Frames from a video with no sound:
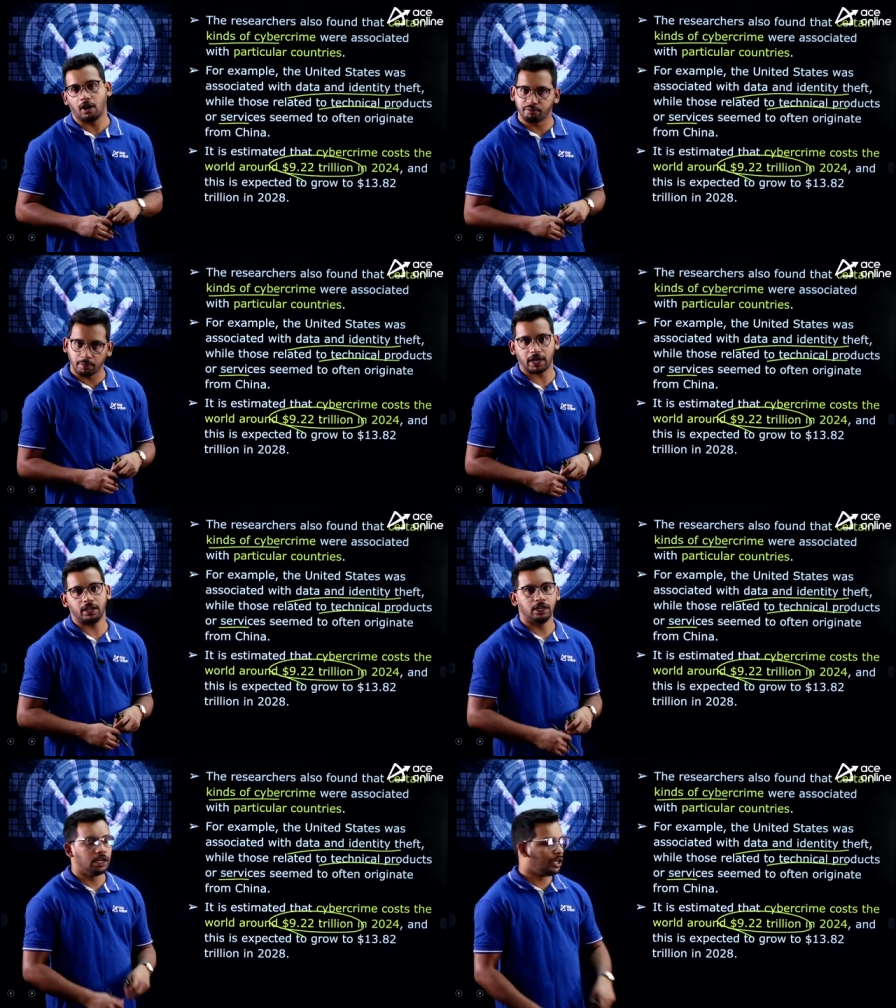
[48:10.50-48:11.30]
of
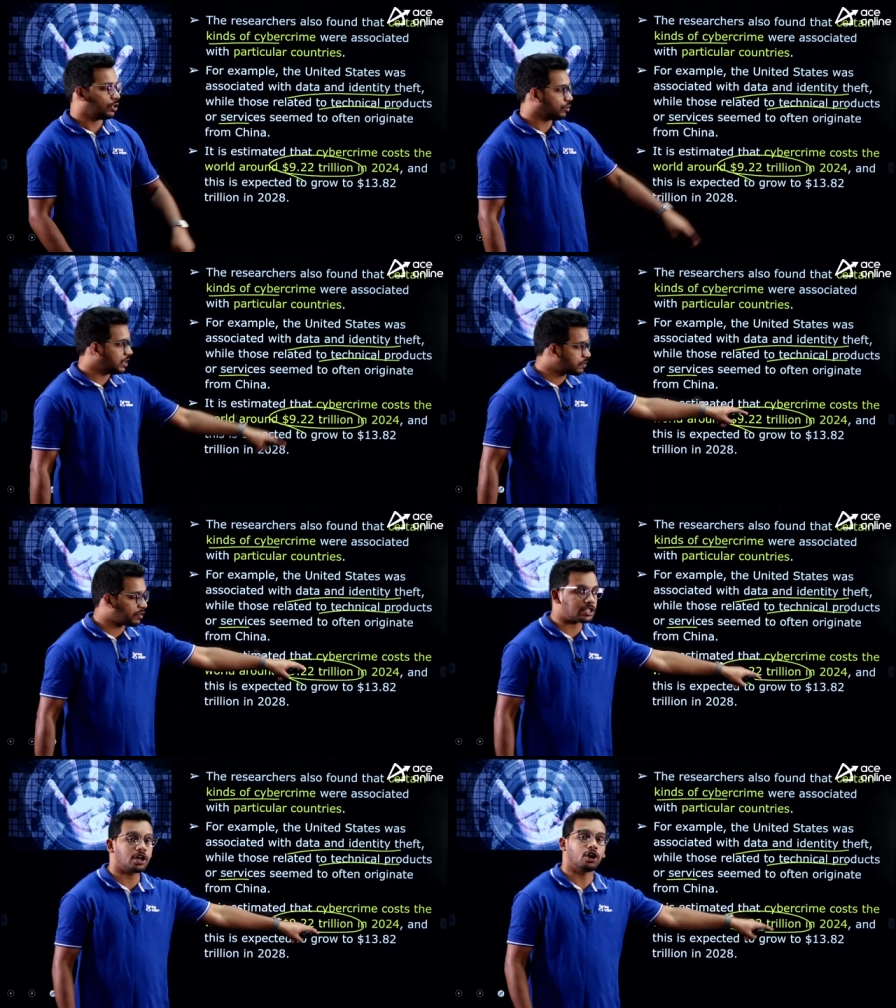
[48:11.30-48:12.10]
money. So, this
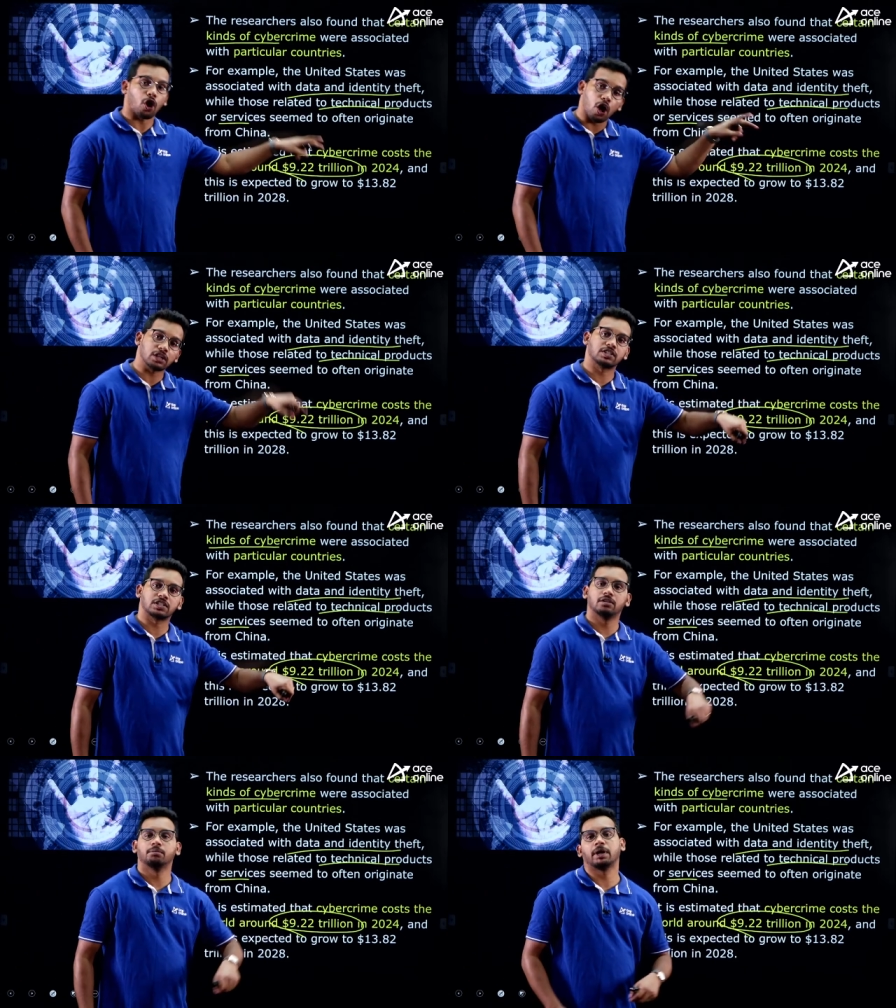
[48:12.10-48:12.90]
was the
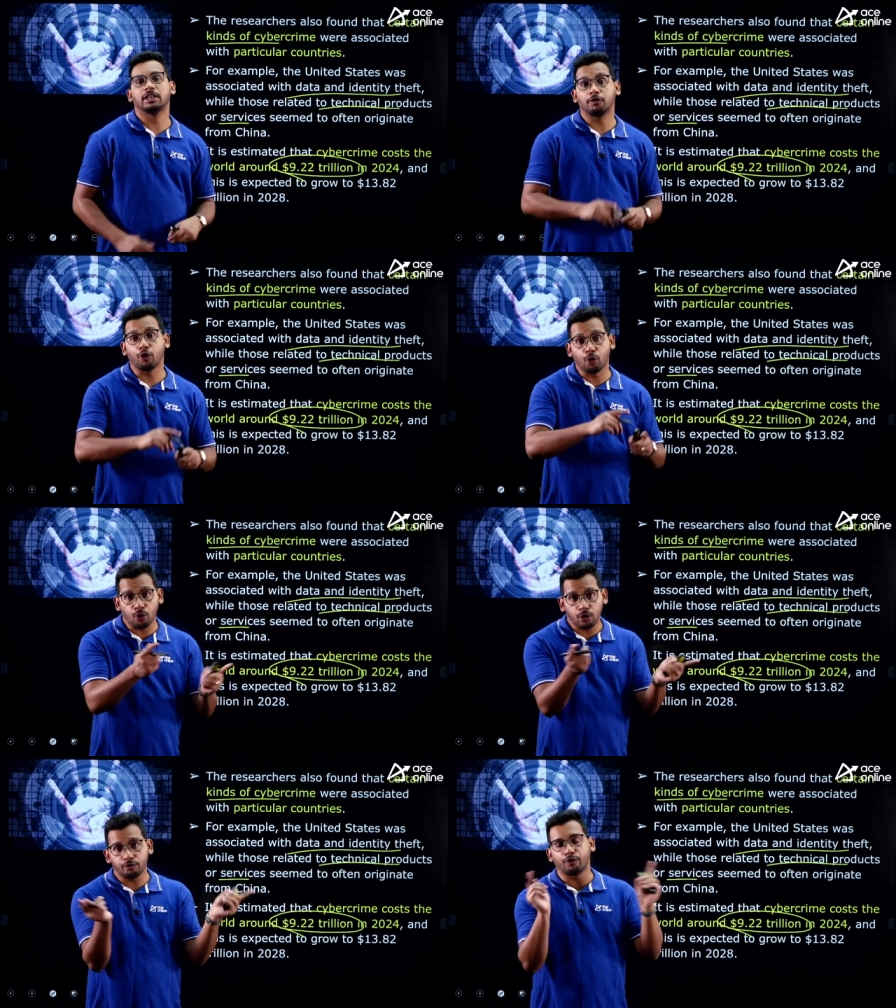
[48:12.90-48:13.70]
lost by the
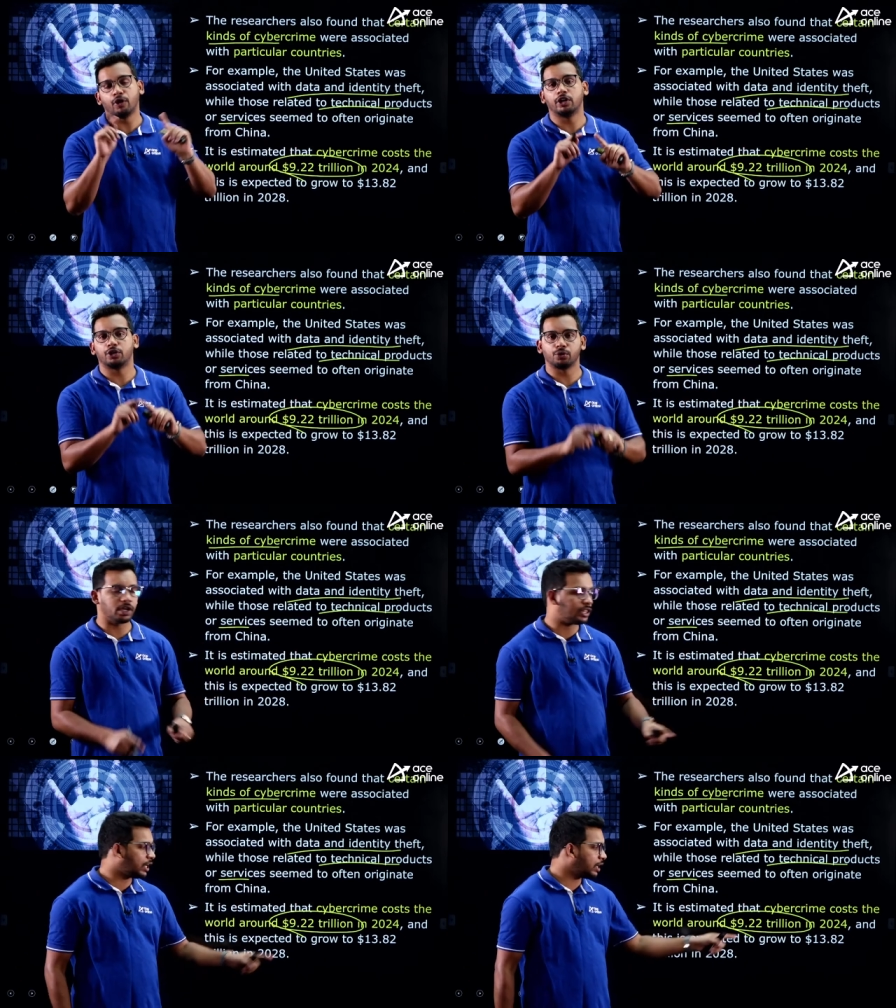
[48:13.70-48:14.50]
whole world
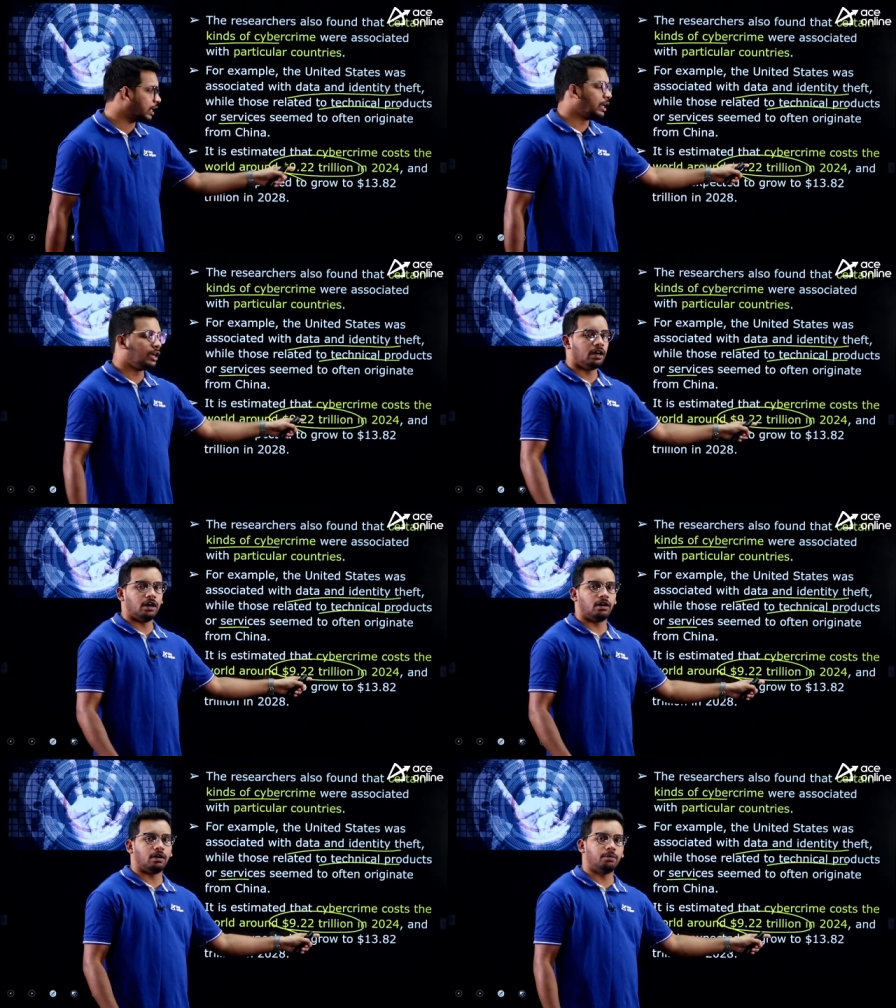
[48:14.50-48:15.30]
together
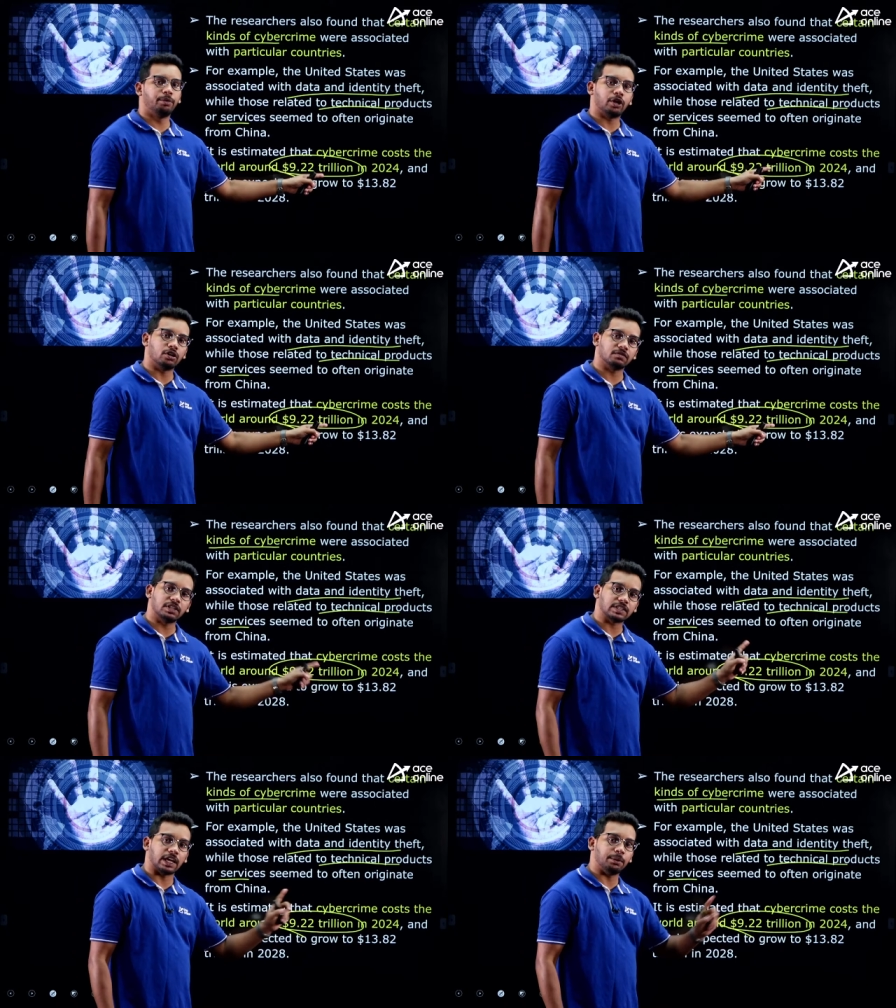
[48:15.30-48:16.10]
uh, because of
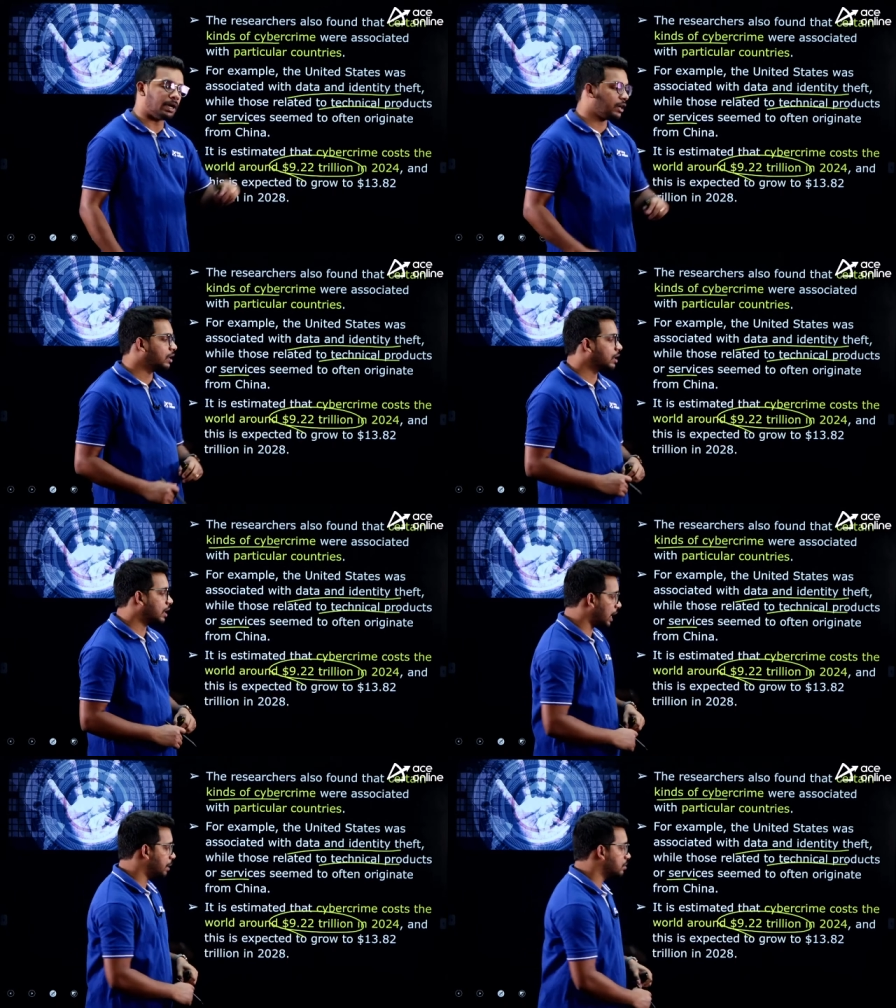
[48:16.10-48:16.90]
the cyber
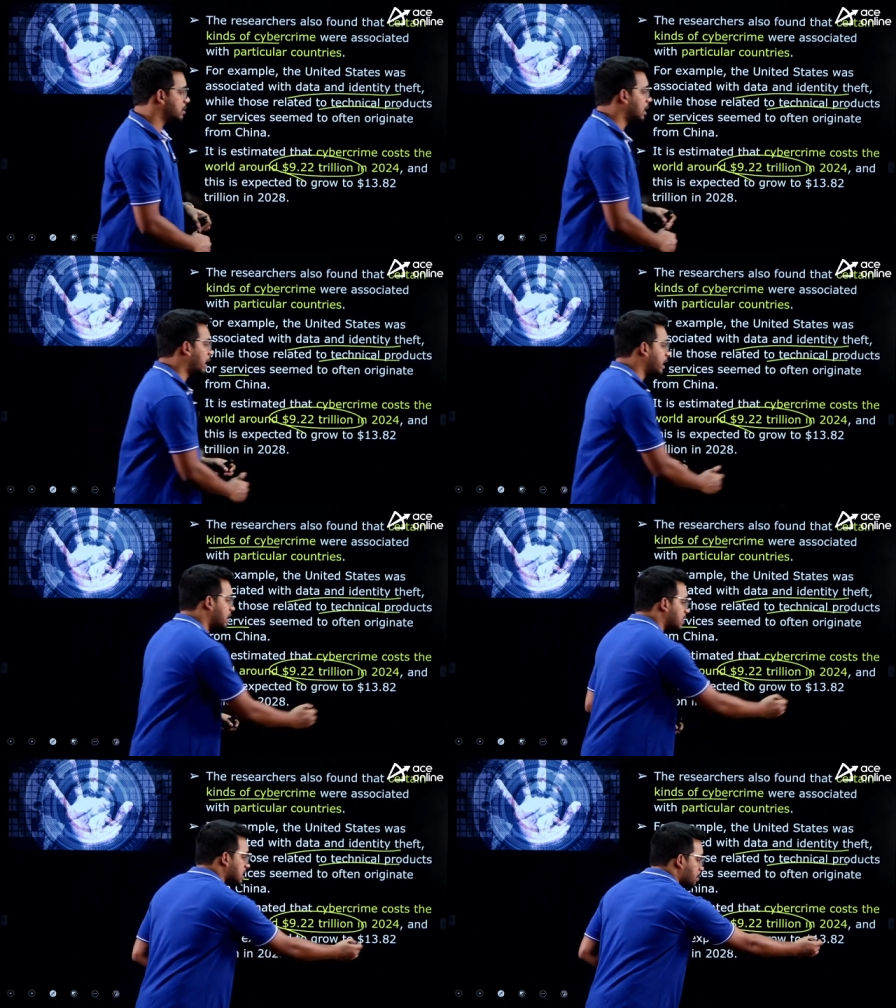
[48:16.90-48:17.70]
crimes and it
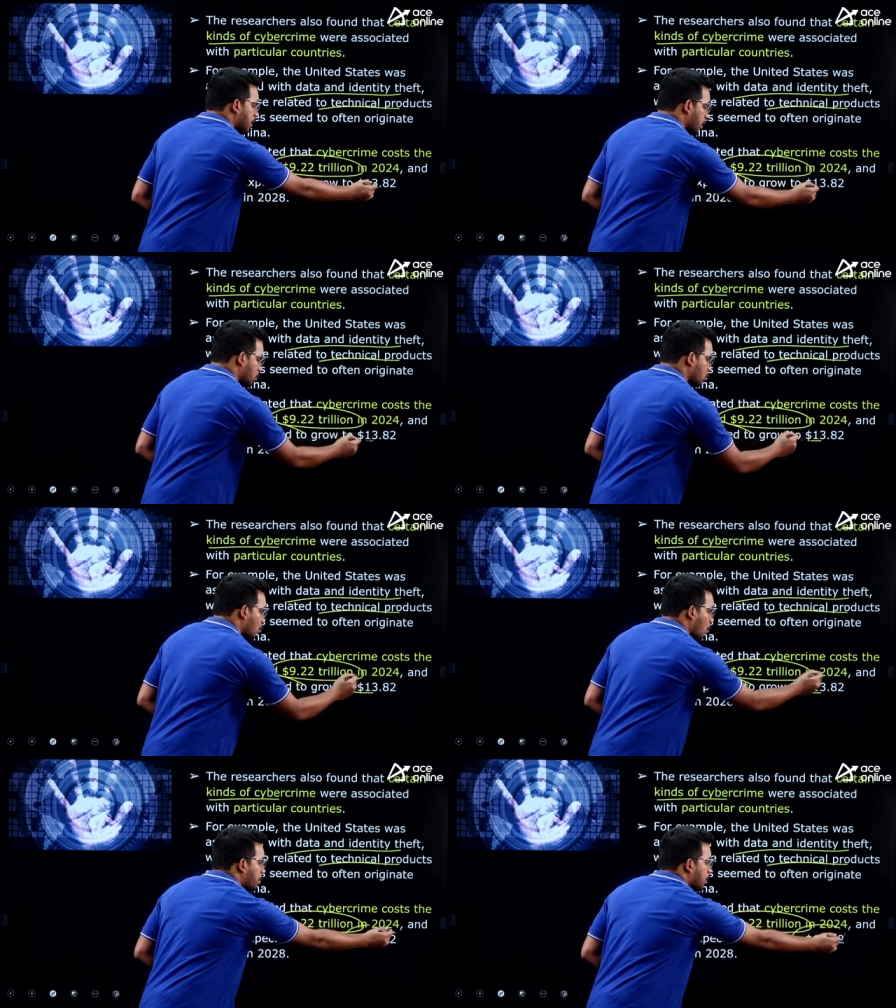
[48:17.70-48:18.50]
is estimated to
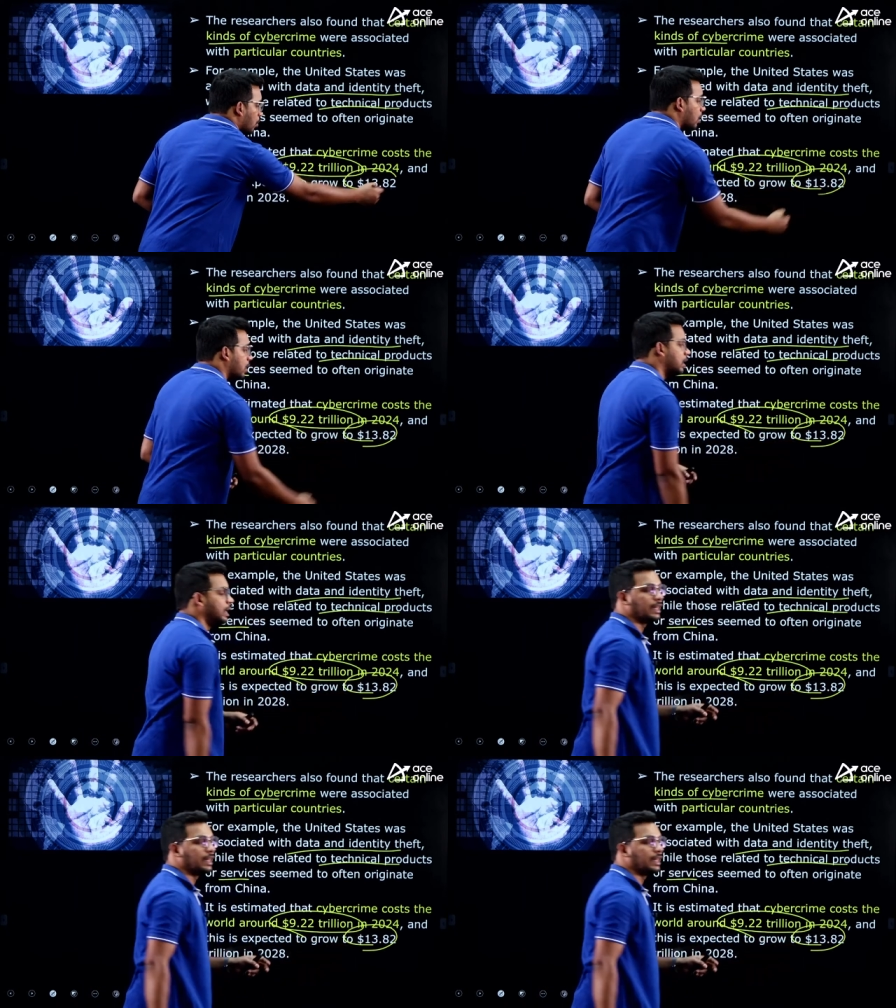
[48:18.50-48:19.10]
go beyond